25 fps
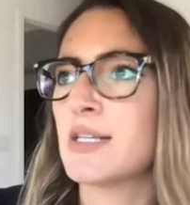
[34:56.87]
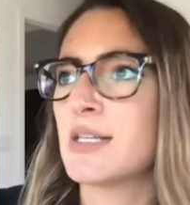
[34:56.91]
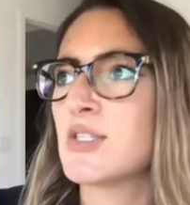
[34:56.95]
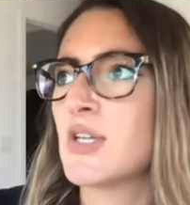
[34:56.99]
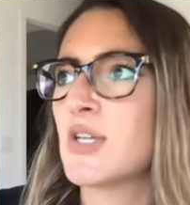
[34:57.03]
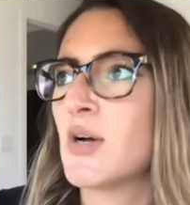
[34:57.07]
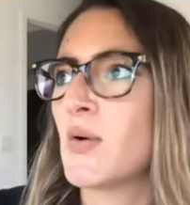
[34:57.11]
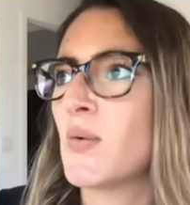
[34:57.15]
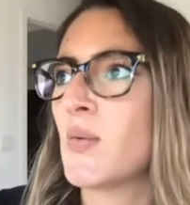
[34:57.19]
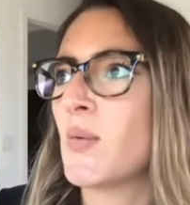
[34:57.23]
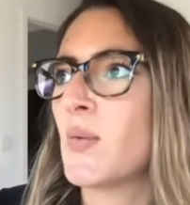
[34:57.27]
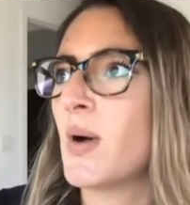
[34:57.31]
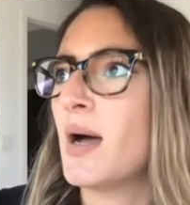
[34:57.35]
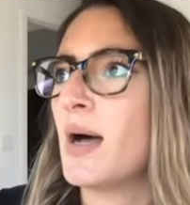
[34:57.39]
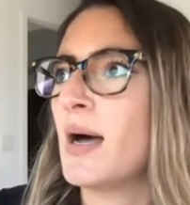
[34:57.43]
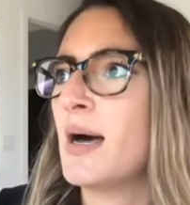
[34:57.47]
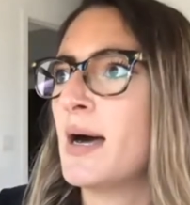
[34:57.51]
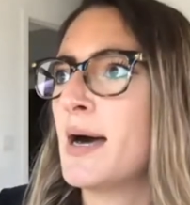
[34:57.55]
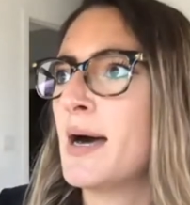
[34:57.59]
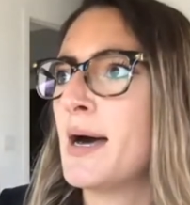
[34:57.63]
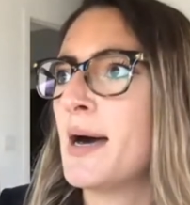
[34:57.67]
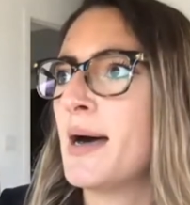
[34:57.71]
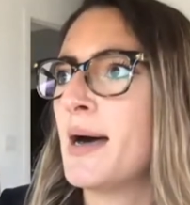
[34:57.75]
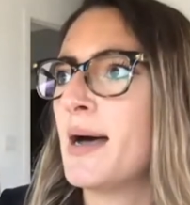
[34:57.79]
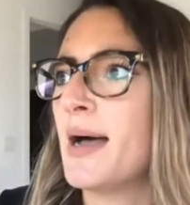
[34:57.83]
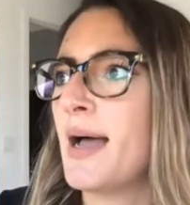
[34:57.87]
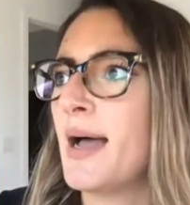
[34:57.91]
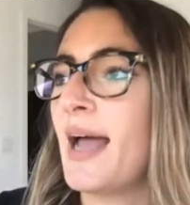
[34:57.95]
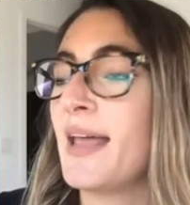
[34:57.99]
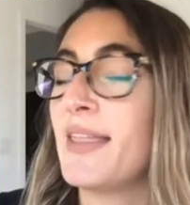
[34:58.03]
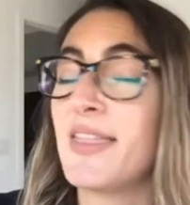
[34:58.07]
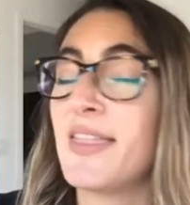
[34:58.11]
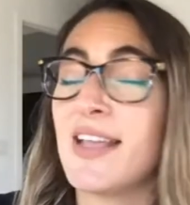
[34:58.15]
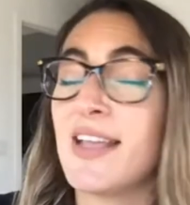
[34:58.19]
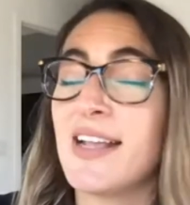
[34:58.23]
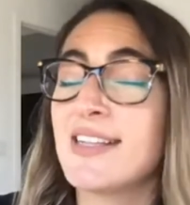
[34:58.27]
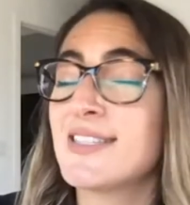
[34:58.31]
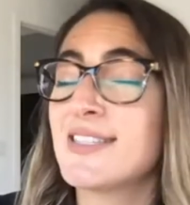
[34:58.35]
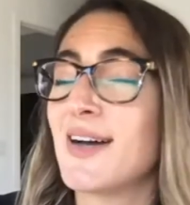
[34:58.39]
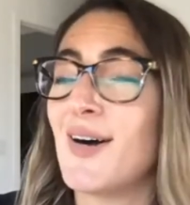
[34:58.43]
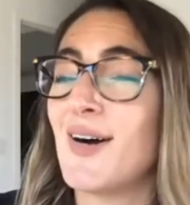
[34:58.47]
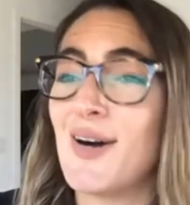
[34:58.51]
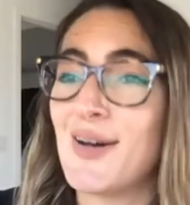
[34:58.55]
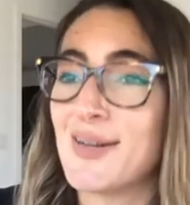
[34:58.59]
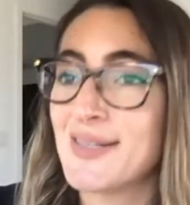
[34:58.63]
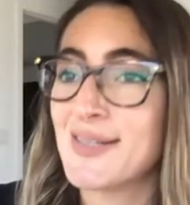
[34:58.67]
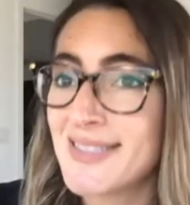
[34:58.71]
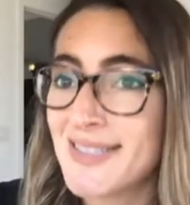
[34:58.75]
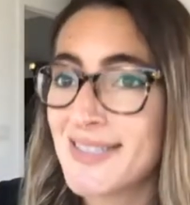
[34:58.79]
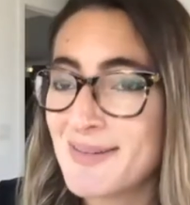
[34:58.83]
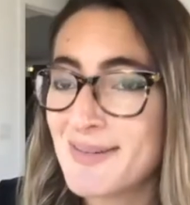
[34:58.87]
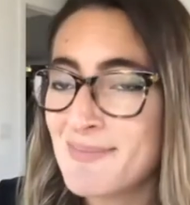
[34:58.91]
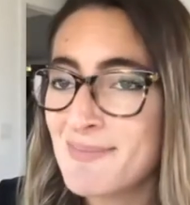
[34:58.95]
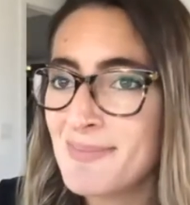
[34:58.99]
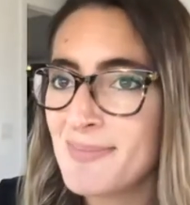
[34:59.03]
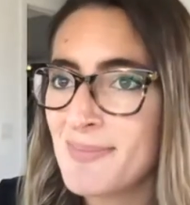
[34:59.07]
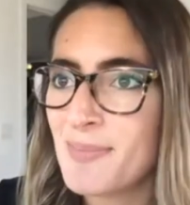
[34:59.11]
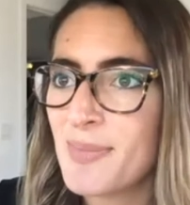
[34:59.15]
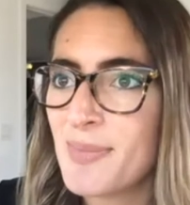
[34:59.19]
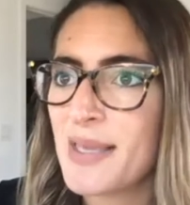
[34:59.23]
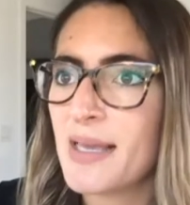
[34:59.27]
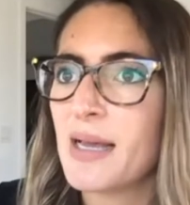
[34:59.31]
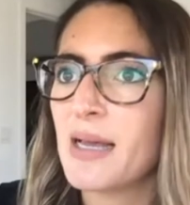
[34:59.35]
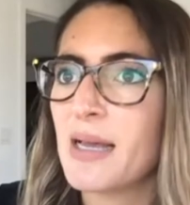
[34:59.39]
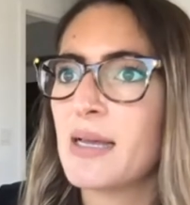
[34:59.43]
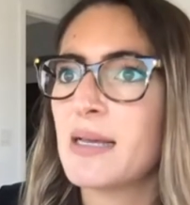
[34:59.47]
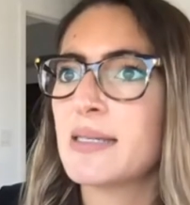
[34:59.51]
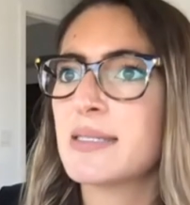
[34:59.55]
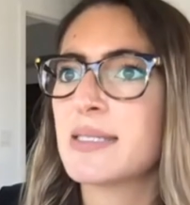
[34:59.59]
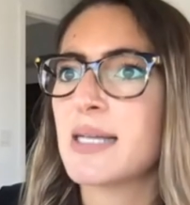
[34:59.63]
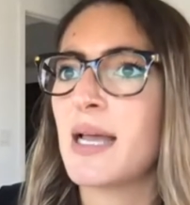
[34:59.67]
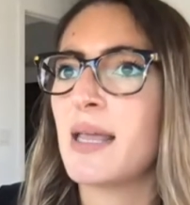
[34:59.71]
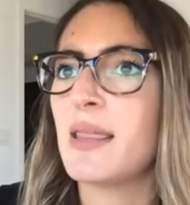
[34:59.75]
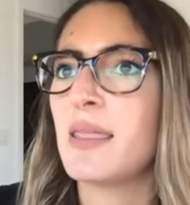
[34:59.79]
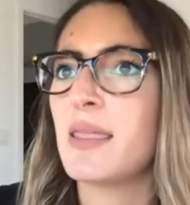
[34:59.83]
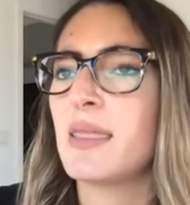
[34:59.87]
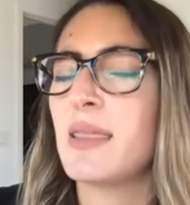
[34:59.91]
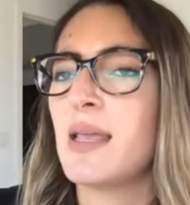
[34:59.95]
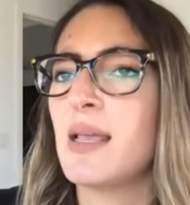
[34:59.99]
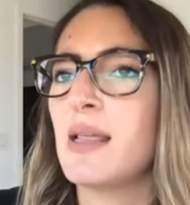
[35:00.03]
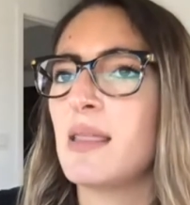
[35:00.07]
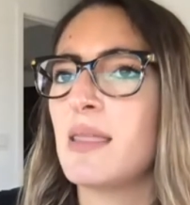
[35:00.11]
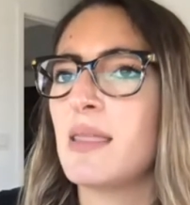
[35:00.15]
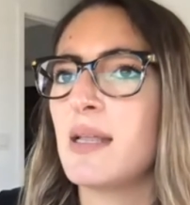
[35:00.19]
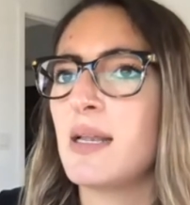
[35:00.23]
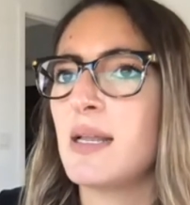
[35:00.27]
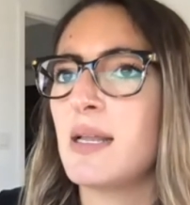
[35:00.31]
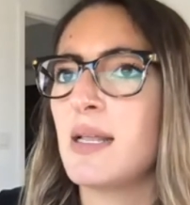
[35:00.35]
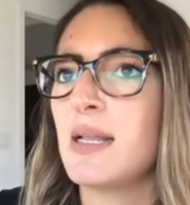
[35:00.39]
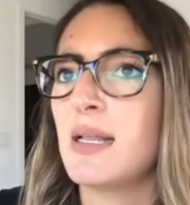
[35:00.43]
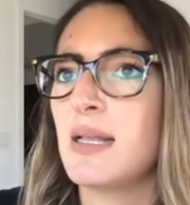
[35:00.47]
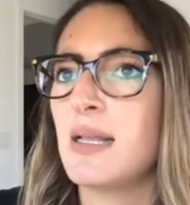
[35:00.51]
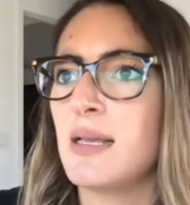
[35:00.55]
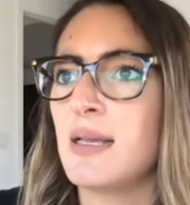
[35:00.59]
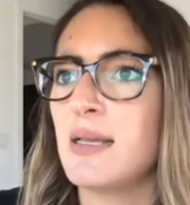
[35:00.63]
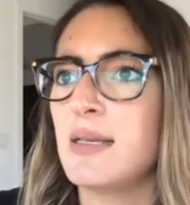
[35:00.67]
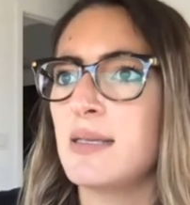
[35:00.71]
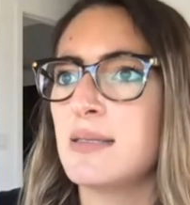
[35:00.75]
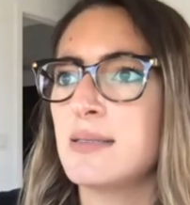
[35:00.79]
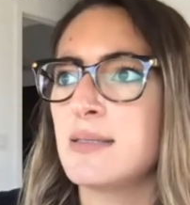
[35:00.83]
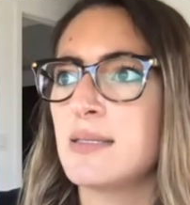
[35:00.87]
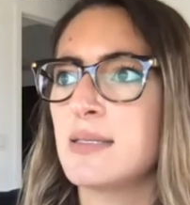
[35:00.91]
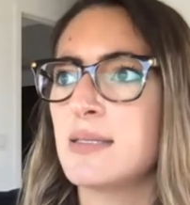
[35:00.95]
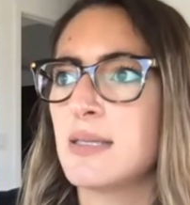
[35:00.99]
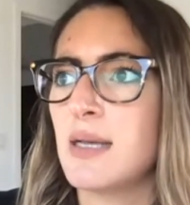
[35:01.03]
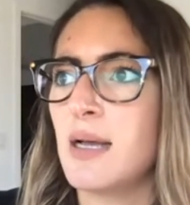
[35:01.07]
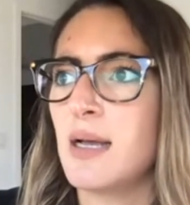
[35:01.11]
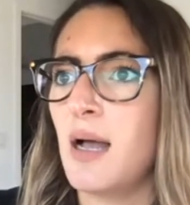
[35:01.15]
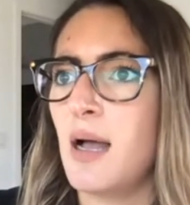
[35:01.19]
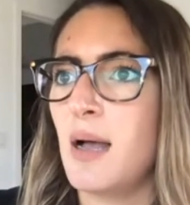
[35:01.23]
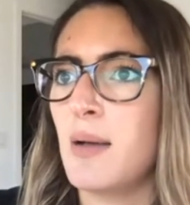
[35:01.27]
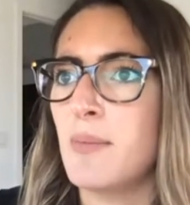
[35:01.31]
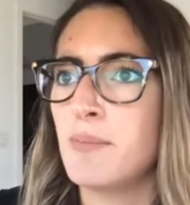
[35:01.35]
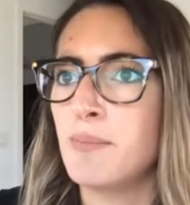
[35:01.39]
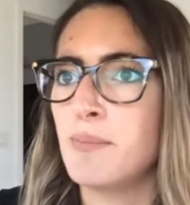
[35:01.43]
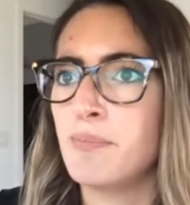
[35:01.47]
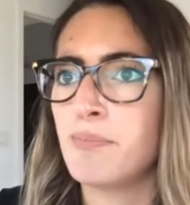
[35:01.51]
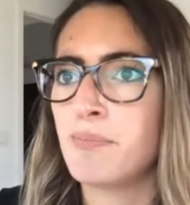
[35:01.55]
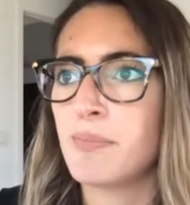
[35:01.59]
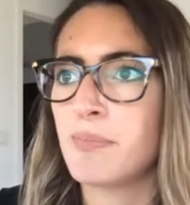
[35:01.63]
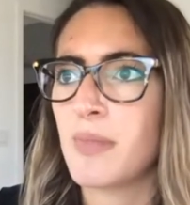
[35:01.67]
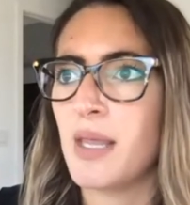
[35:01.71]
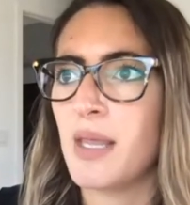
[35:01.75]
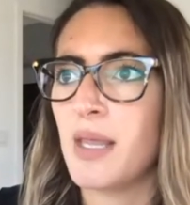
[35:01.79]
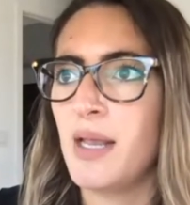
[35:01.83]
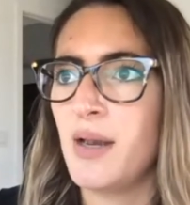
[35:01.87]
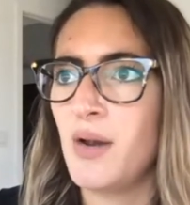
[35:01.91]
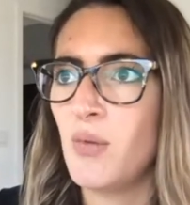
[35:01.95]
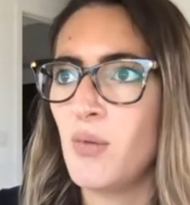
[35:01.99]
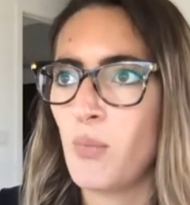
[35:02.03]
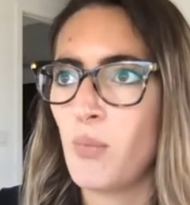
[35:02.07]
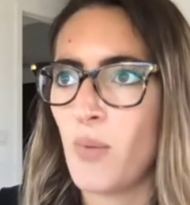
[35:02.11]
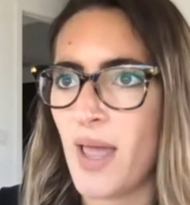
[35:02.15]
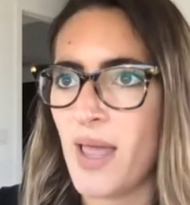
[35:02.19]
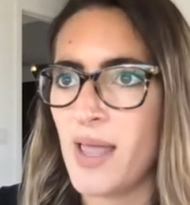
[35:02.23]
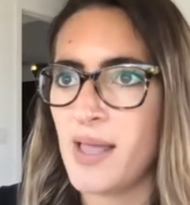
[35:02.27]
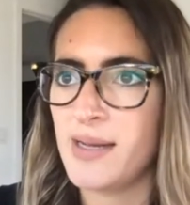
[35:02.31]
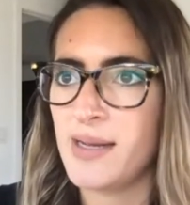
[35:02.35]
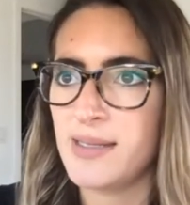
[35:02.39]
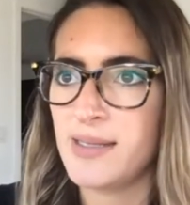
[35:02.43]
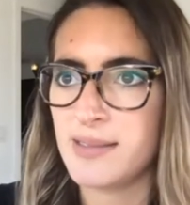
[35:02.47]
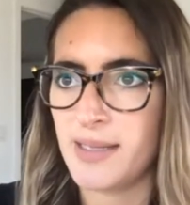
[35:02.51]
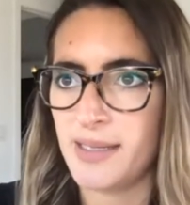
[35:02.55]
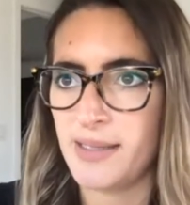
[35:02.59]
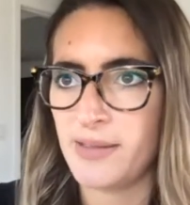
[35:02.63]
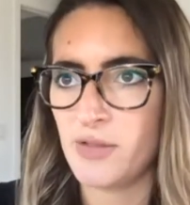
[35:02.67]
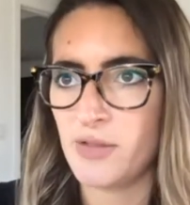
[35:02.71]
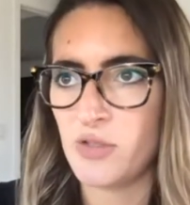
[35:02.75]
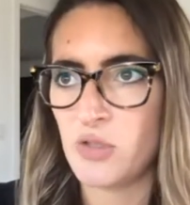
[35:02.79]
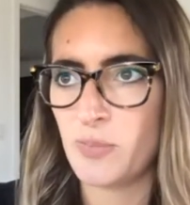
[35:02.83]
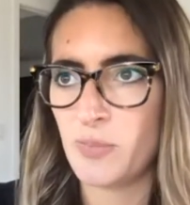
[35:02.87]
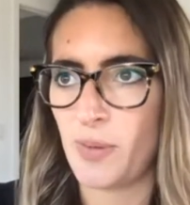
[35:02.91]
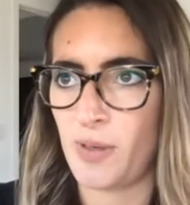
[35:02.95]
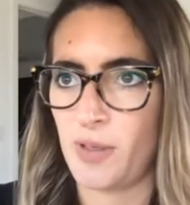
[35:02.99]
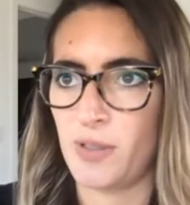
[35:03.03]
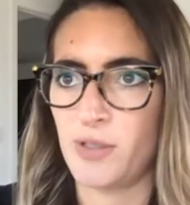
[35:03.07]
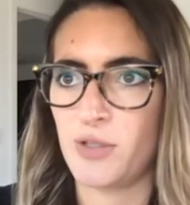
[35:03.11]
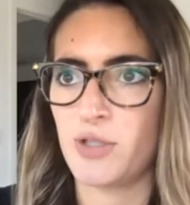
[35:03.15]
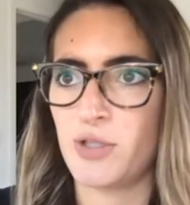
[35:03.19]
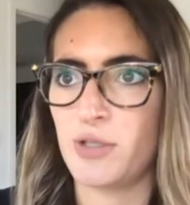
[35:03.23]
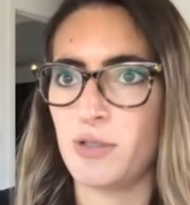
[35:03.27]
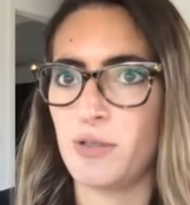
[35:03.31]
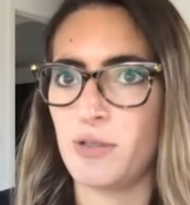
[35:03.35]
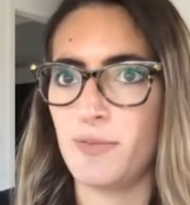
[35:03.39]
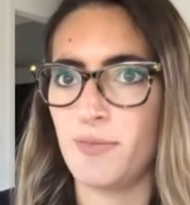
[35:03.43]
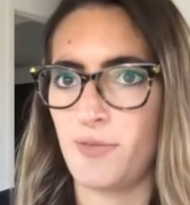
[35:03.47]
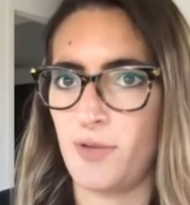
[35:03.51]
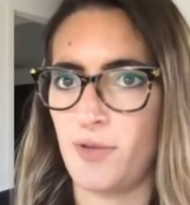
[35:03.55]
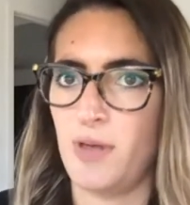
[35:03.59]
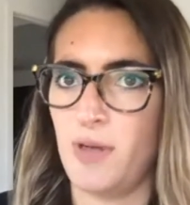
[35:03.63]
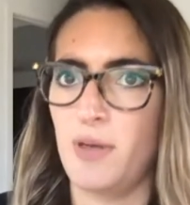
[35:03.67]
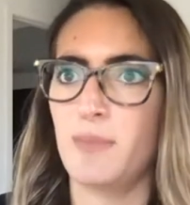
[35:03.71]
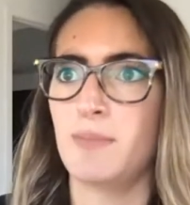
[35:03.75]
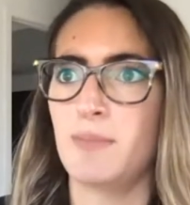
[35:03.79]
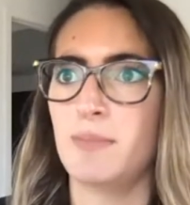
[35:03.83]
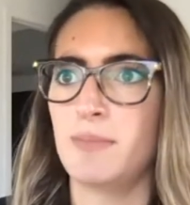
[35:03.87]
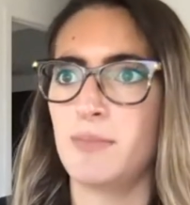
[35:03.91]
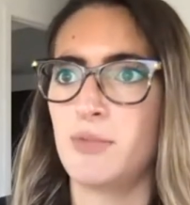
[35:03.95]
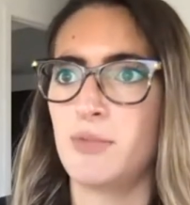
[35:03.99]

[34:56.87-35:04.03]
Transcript: So I think it's awesome because I think that it is in a way, it is like the departure from